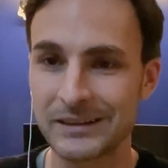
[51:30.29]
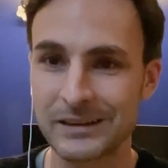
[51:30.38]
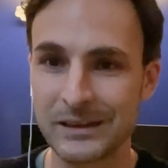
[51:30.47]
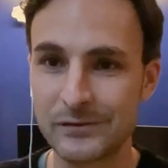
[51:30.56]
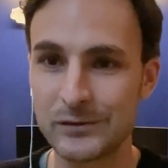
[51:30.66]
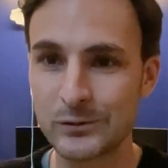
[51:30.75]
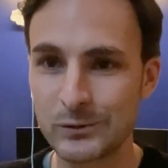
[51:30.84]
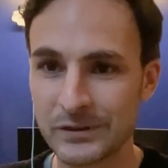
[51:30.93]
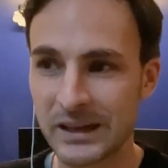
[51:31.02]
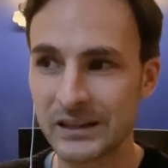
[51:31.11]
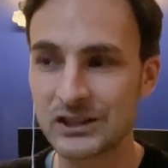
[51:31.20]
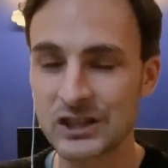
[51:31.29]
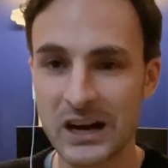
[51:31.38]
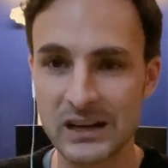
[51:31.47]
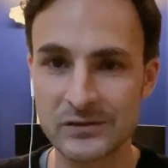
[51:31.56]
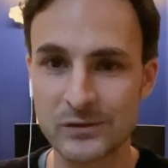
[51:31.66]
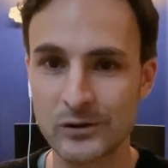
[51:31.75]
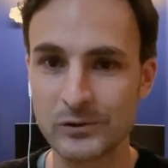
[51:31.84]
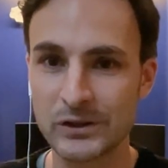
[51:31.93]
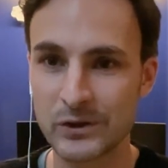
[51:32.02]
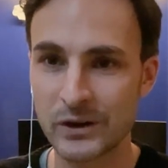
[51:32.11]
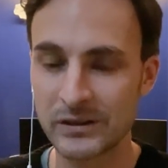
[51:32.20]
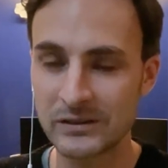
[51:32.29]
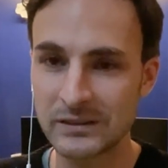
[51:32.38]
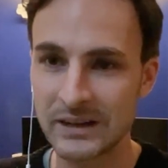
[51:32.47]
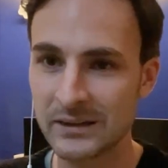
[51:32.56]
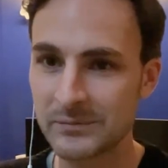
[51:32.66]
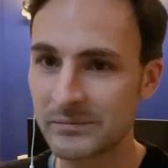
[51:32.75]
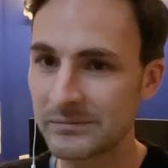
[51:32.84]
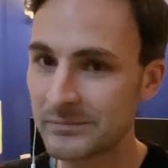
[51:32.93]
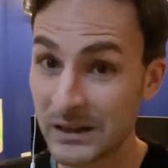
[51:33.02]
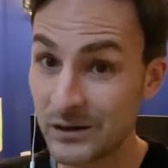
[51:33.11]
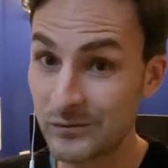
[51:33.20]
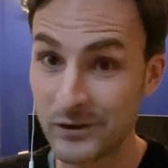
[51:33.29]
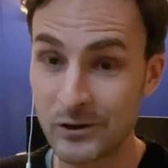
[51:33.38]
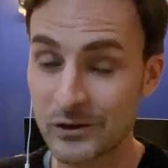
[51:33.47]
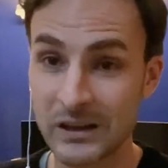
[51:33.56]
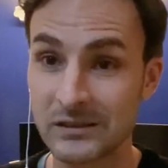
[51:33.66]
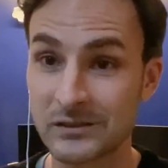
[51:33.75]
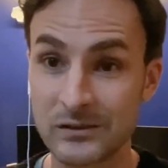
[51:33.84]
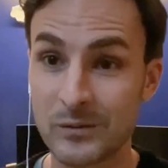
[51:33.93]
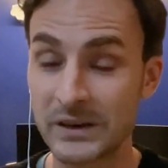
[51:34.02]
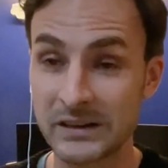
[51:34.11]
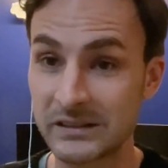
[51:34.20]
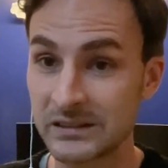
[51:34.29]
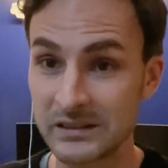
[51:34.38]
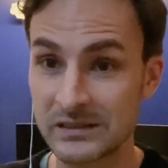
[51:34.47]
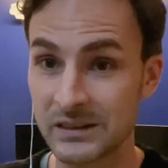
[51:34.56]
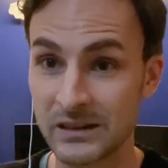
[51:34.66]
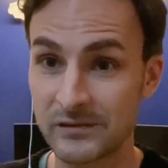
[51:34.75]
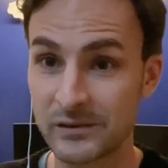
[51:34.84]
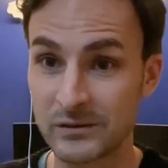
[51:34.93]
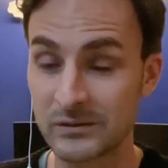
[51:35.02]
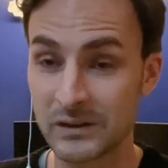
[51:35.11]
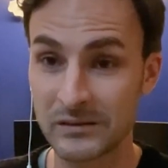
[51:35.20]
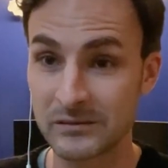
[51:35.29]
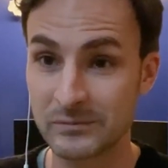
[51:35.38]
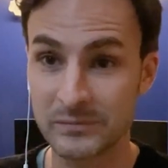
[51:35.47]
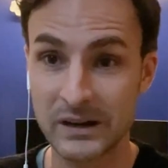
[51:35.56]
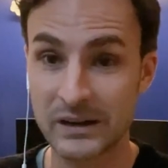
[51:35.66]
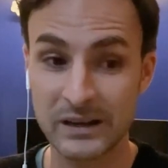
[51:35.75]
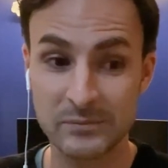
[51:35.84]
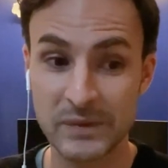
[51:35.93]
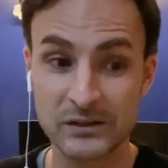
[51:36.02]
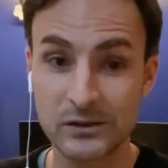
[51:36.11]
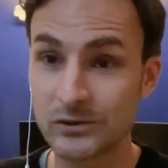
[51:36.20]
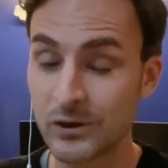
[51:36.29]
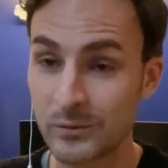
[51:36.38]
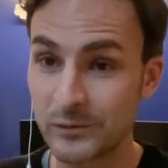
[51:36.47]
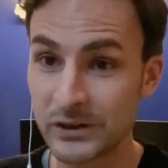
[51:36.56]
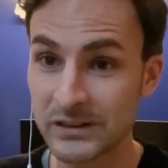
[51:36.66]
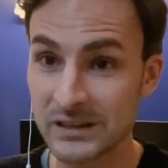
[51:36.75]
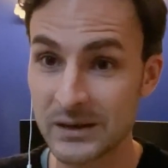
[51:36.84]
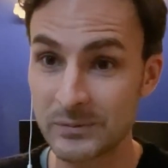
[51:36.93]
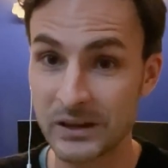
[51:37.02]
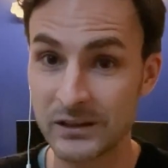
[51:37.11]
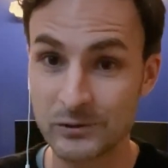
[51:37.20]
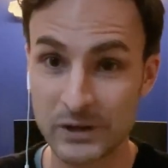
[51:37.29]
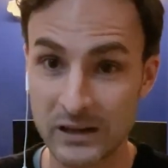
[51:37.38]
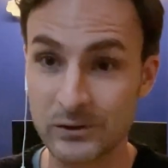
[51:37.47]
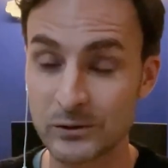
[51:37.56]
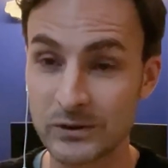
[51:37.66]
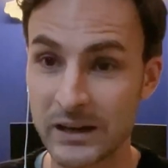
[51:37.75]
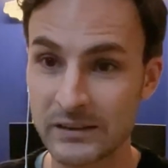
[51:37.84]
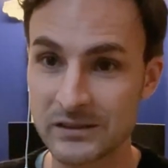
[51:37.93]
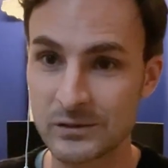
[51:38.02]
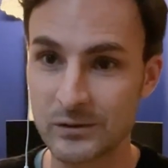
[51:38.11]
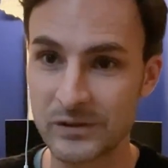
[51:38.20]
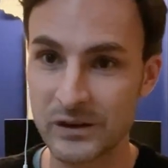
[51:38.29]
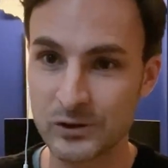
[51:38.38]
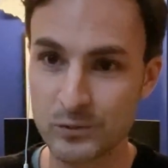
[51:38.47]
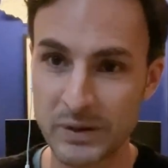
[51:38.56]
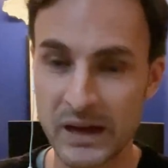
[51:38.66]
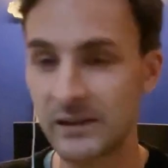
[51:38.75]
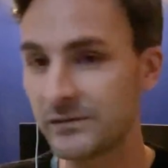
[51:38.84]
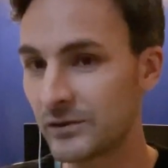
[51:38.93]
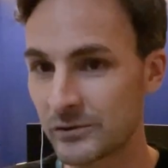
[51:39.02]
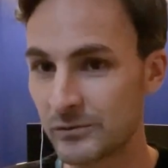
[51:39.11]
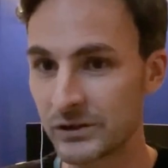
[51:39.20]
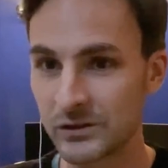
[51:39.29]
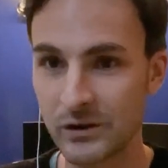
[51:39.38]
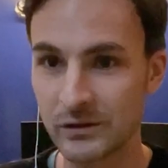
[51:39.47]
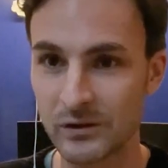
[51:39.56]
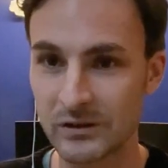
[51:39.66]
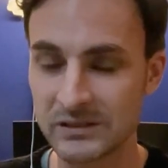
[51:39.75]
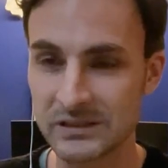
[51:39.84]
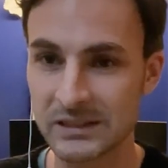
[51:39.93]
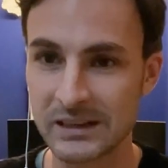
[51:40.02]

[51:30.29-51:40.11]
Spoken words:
if you then charge for return, like many of our competitors, yeah, if you buy at made.com, for example, and you don't like the sofa, you pay for the return cost.